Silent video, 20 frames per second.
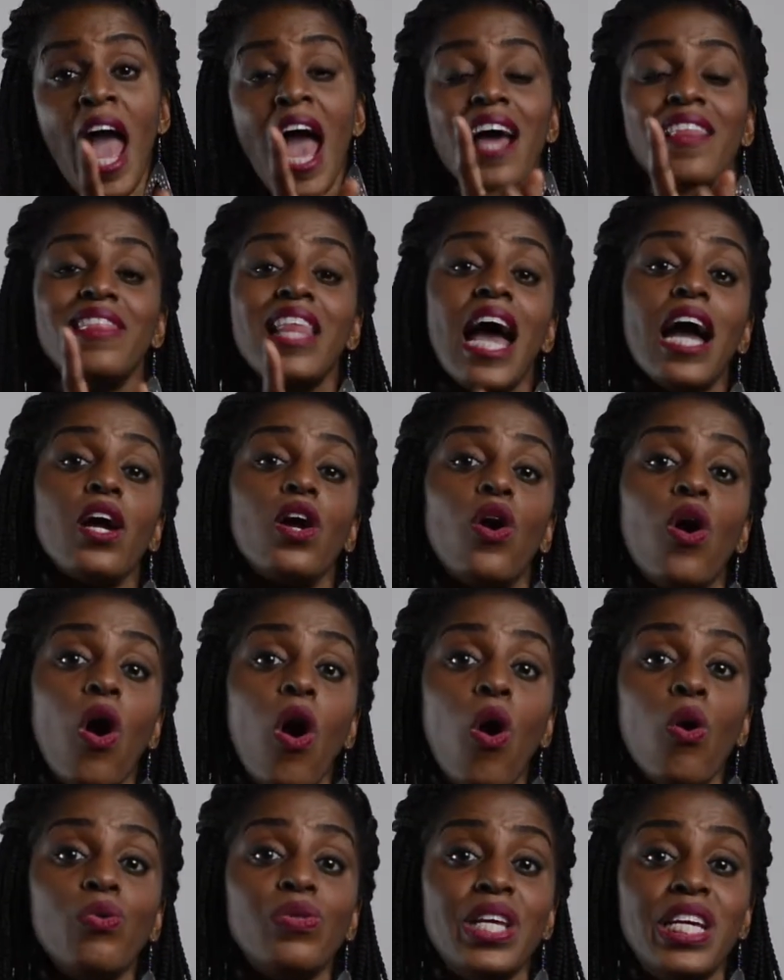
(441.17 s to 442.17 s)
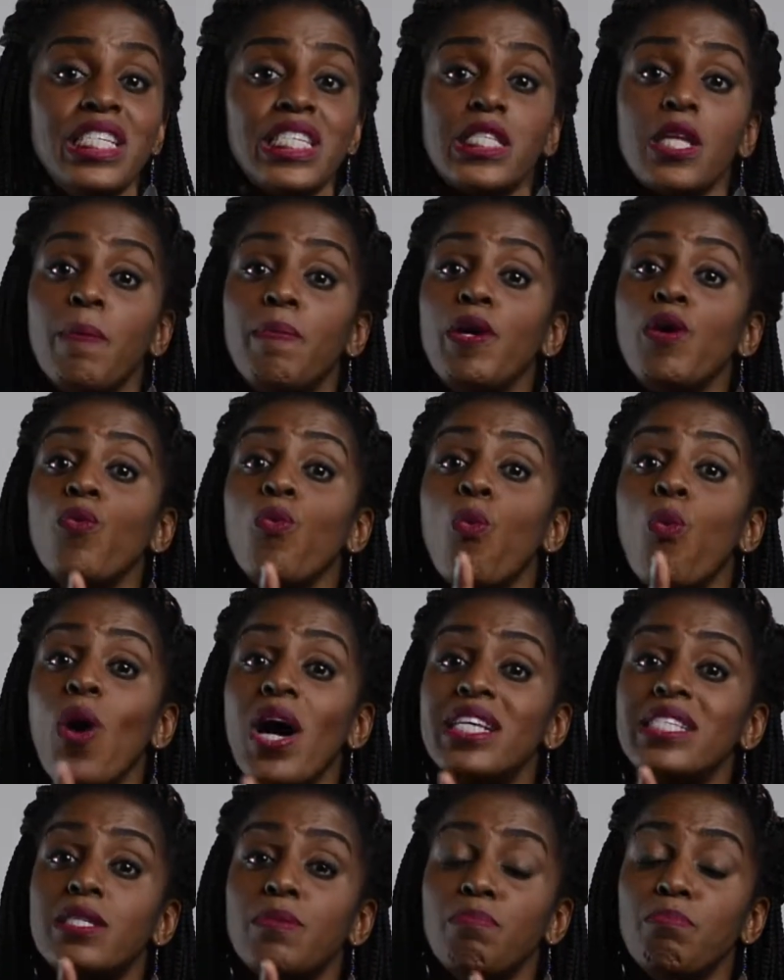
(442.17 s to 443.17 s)
And that goal needs to be
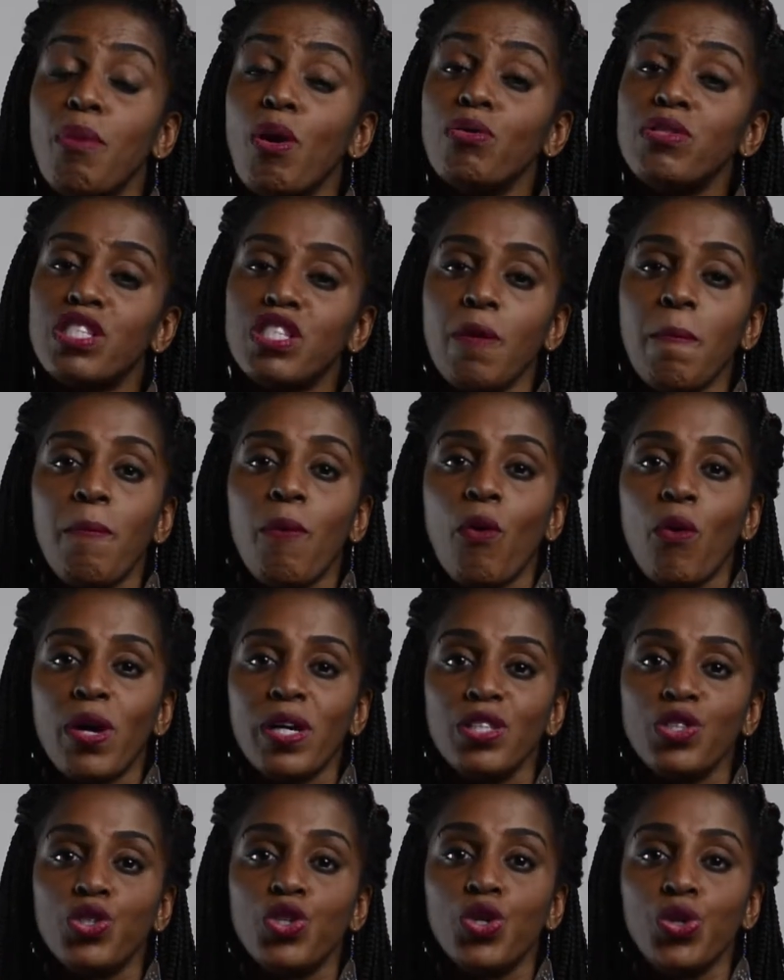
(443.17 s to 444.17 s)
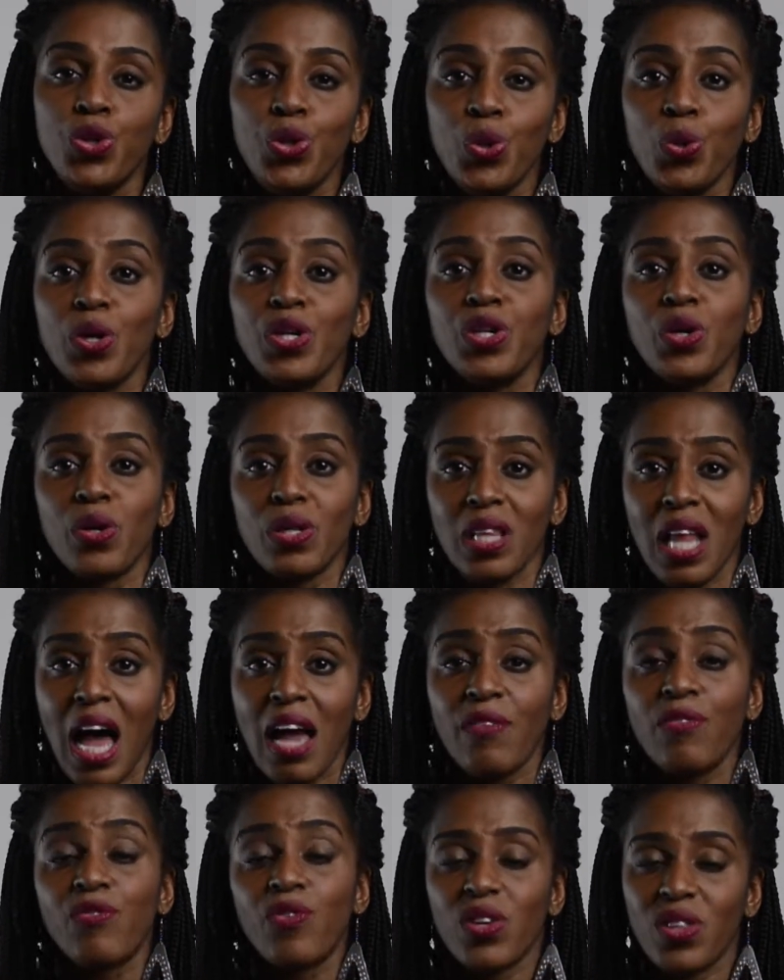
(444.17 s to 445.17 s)
what's most important to you in your
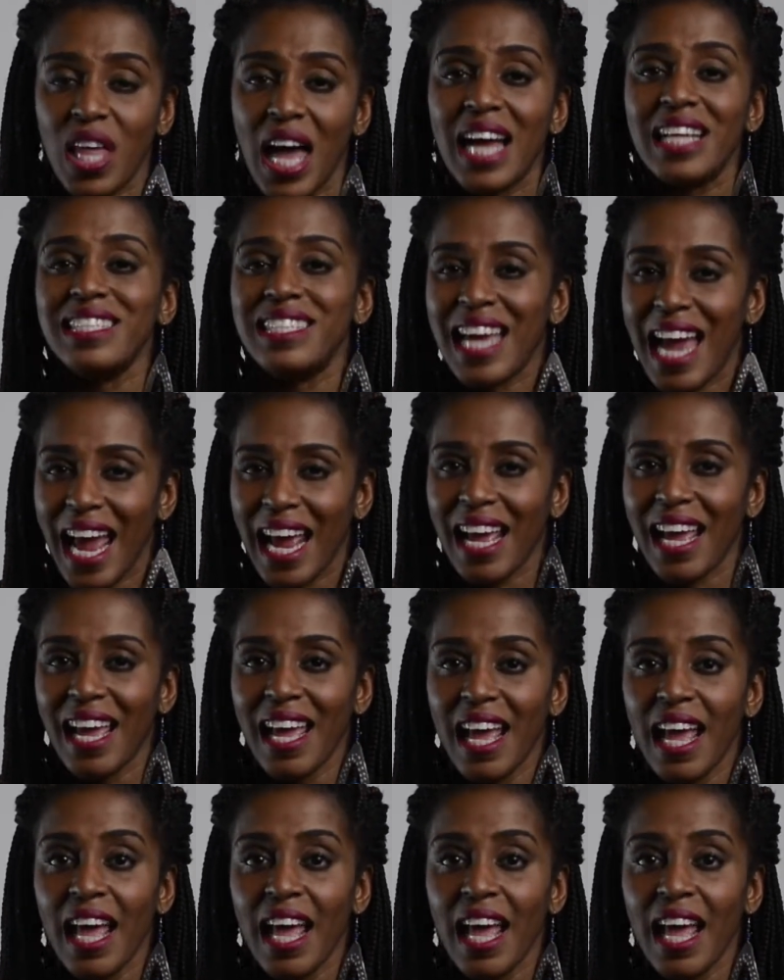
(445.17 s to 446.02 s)
life for that day.